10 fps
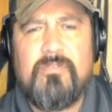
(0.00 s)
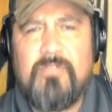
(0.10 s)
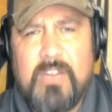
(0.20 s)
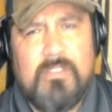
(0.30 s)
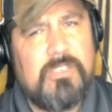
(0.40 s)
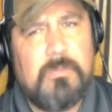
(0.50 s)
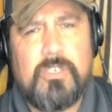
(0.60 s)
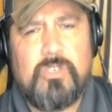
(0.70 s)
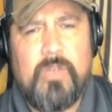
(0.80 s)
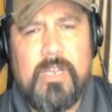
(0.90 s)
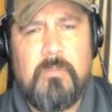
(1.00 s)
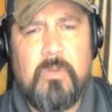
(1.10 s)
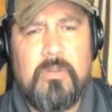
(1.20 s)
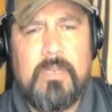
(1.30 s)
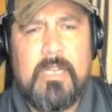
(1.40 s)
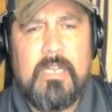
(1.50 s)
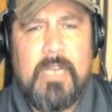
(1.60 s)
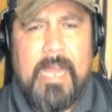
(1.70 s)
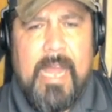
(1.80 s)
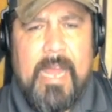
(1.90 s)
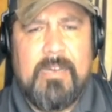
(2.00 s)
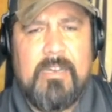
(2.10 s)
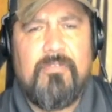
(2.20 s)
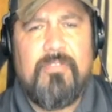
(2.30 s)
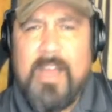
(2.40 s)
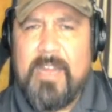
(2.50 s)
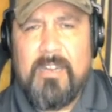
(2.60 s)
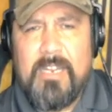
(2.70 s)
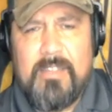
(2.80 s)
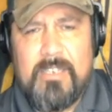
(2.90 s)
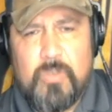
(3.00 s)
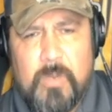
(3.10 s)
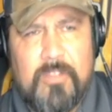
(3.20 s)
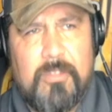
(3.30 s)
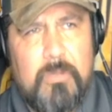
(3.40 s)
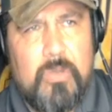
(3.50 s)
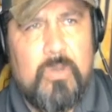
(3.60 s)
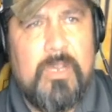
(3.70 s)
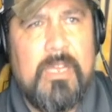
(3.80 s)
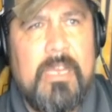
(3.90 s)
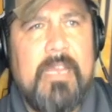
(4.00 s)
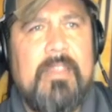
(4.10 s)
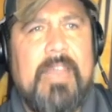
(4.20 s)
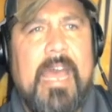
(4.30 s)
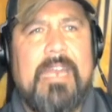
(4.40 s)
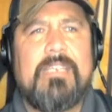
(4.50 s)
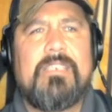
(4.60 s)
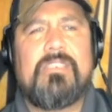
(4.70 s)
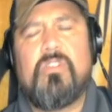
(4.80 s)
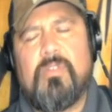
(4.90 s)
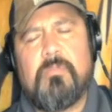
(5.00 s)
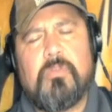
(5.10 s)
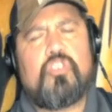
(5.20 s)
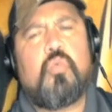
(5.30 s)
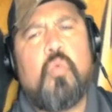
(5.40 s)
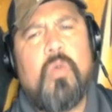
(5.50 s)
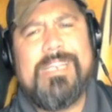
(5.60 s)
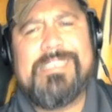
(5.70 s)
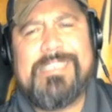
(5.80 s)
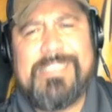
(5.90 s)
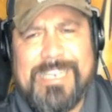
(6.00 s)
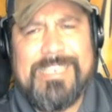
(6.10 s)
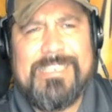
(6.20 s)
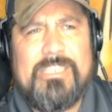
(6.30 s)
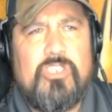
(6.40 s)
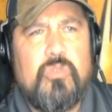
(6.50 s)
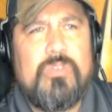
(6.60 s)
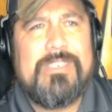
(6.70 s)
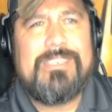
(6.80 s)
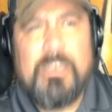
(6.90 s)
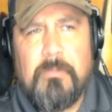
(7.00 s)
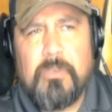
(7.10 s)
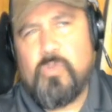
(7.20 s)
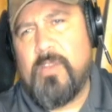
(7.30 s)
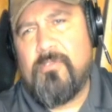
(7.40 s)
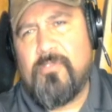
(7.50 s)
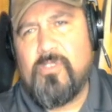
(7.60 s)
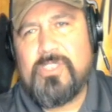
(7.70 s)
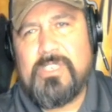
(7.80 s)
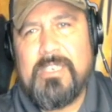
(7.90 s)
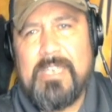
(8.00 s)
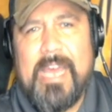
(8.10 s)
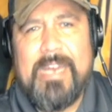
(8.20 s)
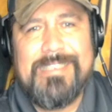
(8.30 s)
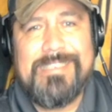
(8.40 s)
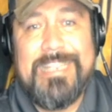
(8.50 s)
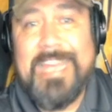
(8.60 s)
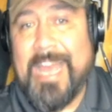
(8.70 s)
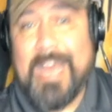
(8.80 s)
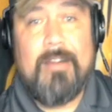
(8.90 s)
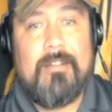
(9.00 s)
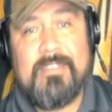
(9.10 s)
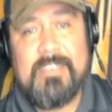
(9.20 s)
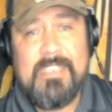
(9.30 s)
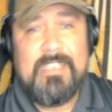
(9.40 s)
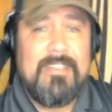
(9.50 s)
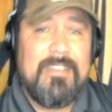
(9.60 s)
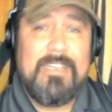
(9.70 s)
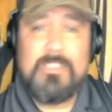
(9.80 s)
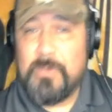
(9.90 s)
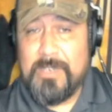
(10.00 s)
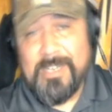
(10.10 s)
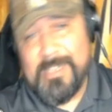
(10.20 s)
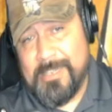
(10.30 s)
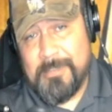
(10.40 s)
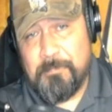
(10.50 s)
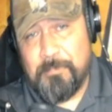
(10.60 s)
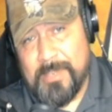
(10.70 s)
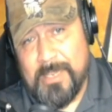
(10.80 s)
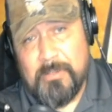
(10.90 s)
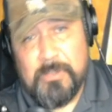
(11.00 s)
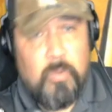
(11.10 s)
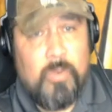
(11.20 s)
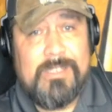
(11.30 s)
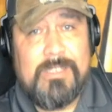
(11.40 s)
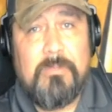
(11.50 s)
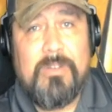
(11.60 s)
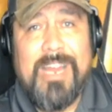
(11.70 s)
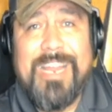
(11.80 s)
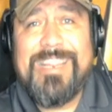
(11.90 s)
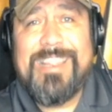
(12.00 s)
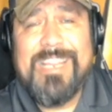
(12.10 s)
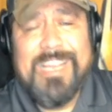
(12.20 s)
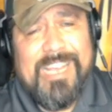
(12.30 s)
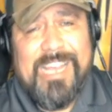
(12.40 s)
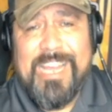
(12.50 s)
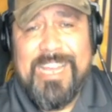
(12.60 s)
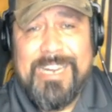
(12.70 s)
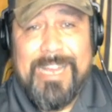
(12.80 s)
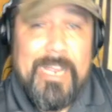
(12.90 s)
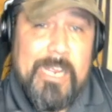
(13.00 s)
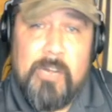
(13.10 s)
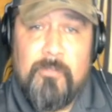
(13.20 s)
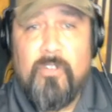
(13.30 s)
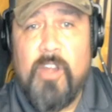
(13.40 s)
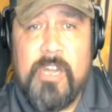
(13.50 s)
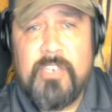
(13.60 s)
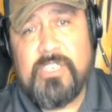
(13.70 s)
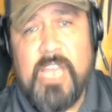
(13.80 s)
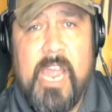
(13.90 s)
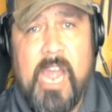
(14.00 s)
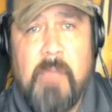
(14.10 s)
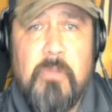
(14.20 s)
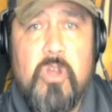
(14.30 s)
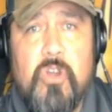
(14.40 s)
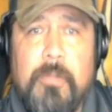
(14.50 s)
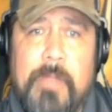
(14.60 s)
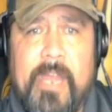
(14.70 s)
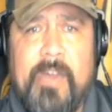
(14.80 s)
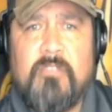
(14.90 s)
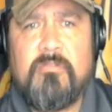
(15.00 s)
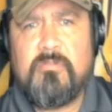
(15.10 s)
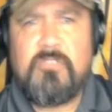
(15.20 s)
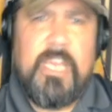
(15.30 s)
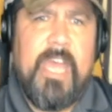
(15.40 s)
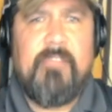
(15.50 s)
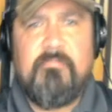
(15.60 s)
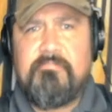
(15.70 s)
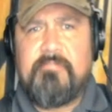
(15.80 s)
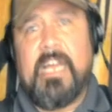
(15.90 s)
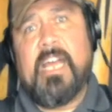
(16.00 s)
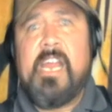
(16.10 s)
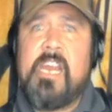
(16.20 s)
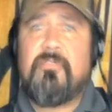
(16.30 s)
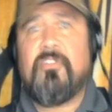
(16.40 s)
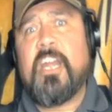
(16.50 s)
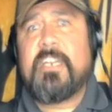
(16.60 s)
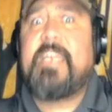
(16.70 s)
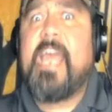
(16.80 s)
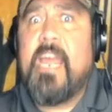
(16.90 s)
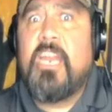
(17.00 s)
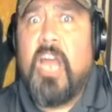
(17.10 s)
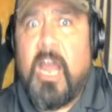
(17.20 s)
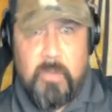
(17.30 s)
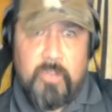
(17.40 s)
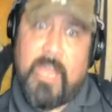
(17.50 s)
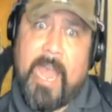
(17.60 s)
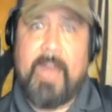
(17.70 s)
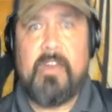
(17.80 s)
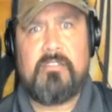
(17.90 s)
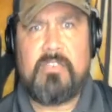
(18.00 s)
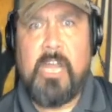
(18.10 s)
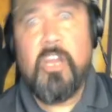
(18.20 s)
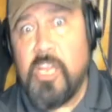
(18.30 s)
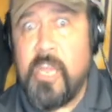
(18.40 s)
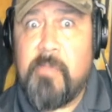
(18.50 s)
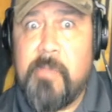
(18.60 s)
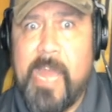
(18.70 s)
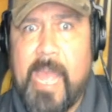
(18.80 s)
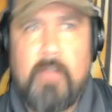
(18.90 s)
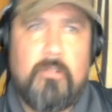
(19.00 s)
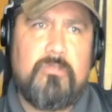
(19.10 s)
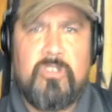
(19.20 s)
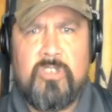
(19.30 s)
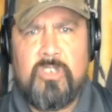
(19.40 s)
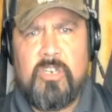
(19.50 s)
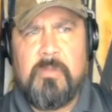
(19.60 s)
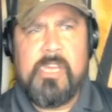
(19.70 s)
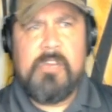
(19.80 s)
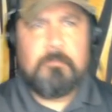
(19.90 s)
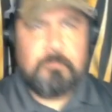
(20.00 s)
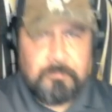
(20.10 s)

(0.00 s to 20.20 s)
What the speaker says: A very special animal. And finally, the 12th moon, that is November 22nd to December 21st, and that is the owl. That is what I am. I was born December 9th, and I ain't afraid to say I'm a hooter, man. Okay? I ain't afraid to say it. How about that? How you like me now? You know what I mean?